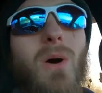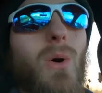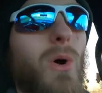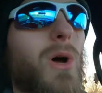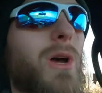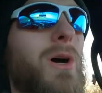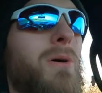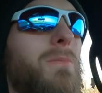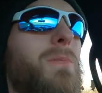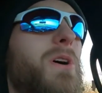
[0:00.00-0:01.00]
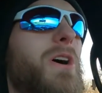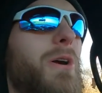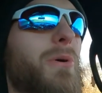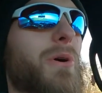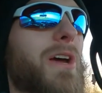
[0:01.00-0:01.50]
Well,
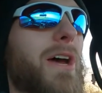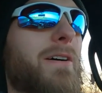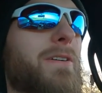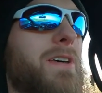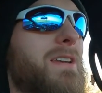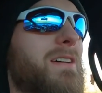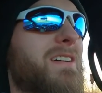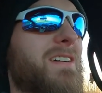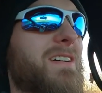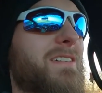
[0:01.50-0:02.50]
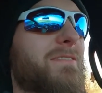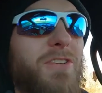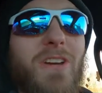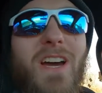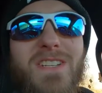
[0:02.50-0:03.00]
there we have it.
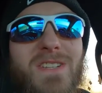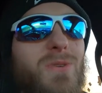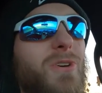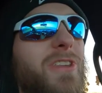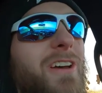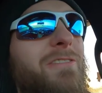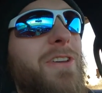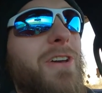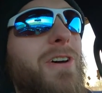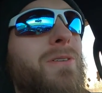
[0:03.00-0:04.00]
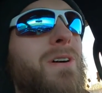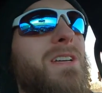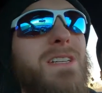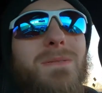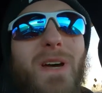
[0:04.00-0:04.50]
You guys enjoyed that video?
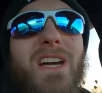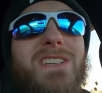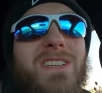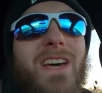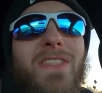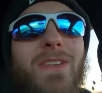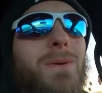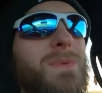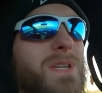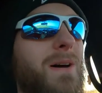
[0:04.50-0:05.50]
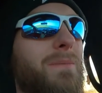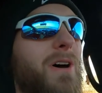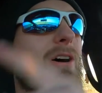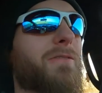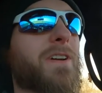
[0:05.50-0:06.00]
Smash that thumbs up.
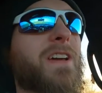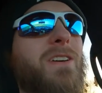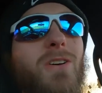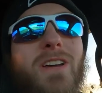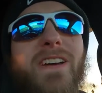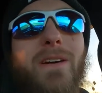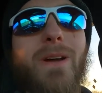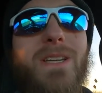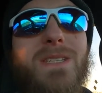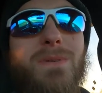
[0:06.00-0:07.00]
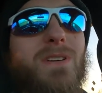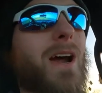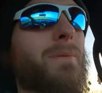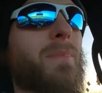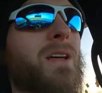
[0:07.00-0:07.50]
Don't forget to click that red
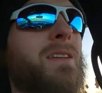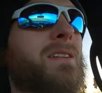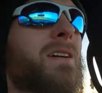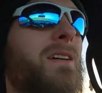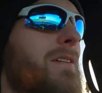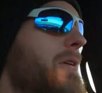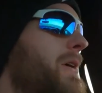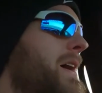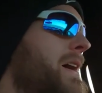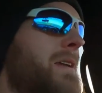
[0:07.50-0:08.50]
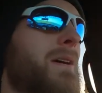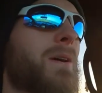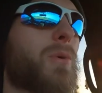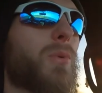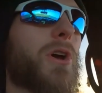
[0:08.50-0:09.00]
subscribe button. Go ahead,
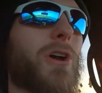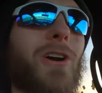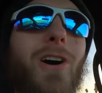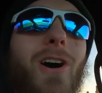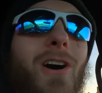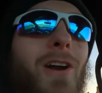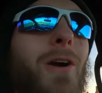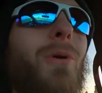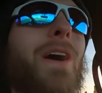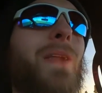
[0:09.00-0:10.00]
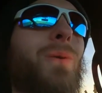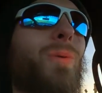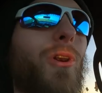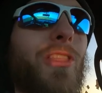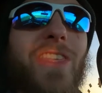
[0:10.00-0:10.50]
we're on our way to
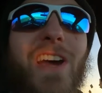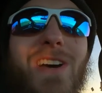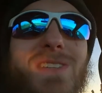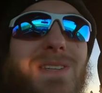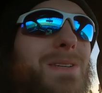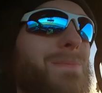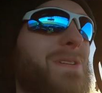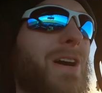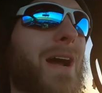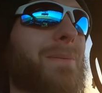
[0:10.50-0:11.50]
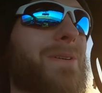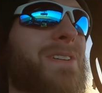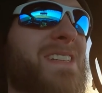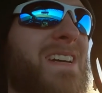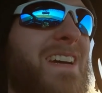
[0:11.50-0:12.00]
1,000
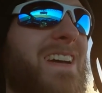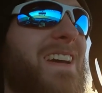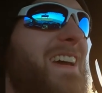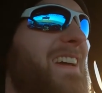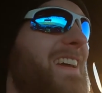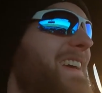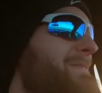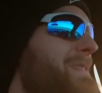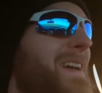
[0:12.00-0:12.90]
subscribers. And